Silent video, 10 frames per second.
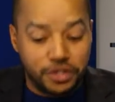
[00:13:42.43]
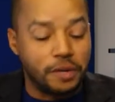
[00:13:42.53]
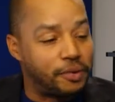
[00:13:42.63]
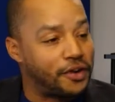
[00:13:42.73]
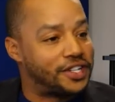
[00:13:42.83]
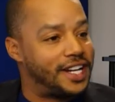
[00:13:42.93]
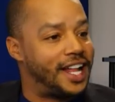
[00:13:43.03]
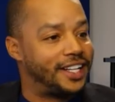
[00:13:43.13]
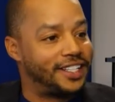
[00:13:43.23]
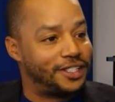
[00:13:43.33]
your
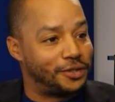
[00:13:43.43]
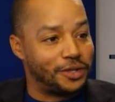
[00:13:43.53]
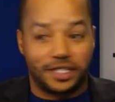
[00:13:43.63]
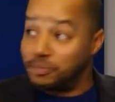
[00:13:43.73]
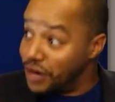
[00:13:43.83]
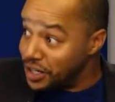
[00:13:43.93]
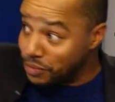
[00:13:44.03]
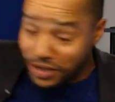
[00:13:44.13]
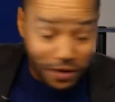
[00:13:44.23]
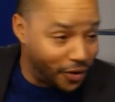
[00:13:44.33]
personality to express
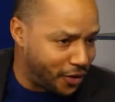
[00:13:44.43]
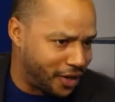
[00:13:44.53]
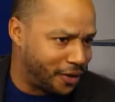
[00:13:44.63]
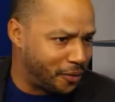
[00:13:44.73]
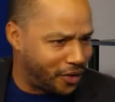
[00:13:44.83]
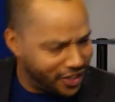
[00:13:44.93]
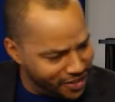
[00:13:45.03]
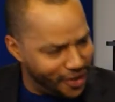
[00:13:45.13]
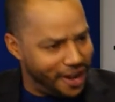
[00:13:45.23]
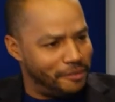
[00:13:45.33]
what's going on in the world. You
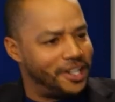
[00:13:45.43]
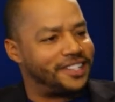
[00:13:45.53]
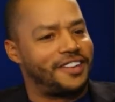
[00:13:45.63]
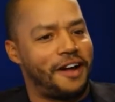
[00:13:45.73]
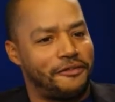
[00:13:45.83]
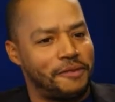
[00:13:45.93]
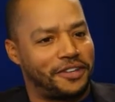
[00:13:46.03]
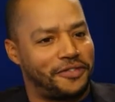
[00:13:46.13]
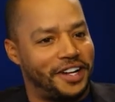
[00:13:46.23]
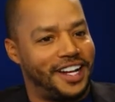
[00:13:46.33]
know how much
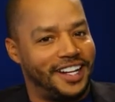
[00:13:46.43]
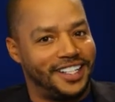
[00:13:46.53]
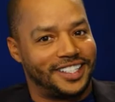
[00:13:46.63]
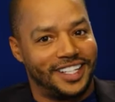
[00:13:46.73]
fun that is.